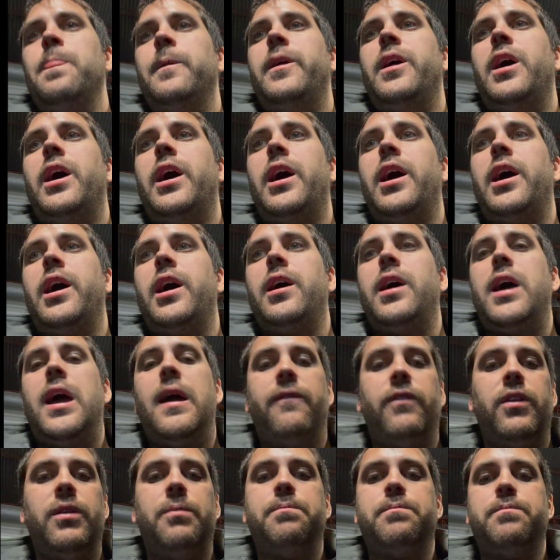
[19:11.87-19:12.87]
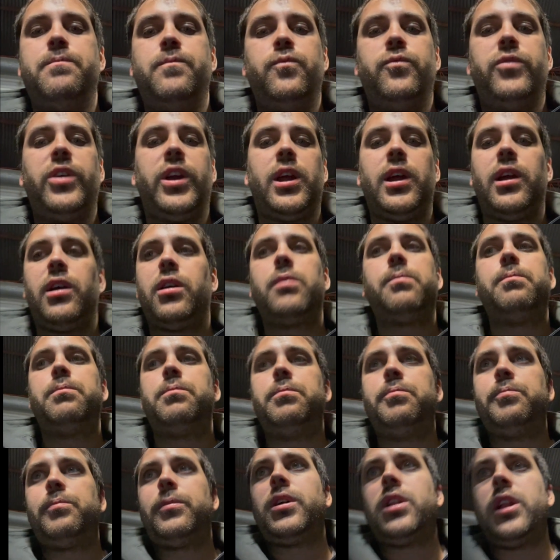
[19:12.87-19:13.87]
Every freaking
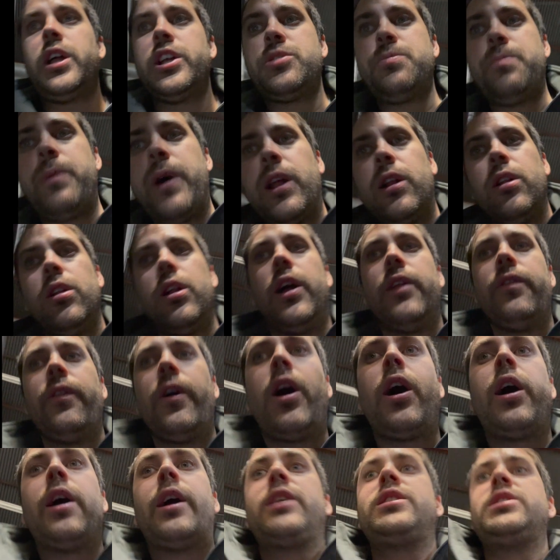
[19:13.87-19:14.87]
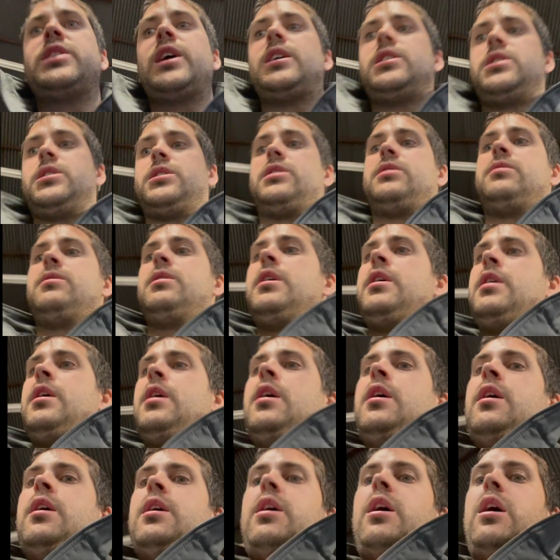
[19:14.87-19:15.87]
clutch pedal on the RX8s
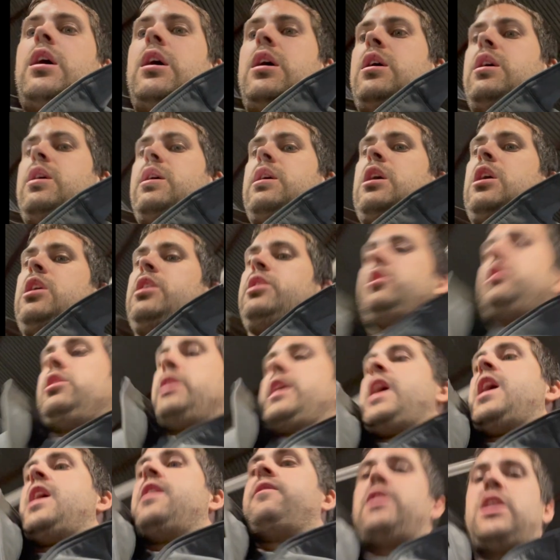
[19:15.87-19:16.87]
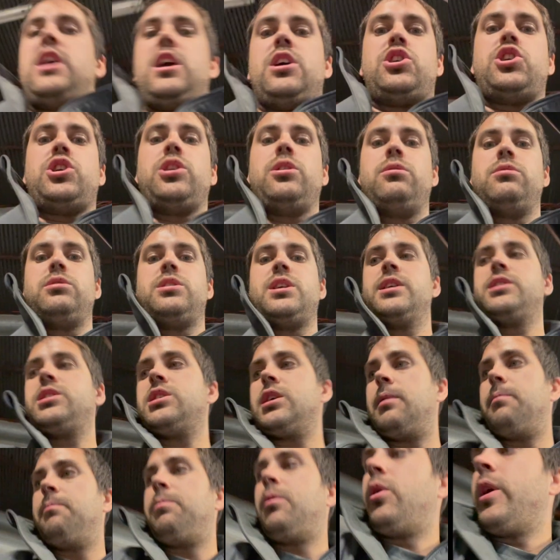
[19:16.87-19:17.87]
all had issues at
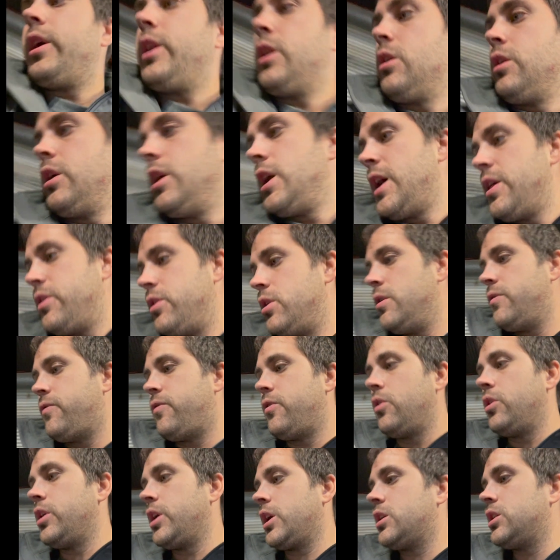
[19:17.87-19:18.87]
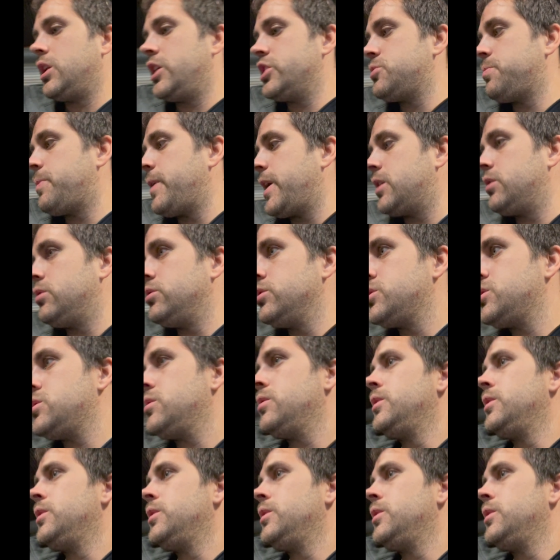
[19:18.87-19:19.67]
some point or another for the clutch pedals.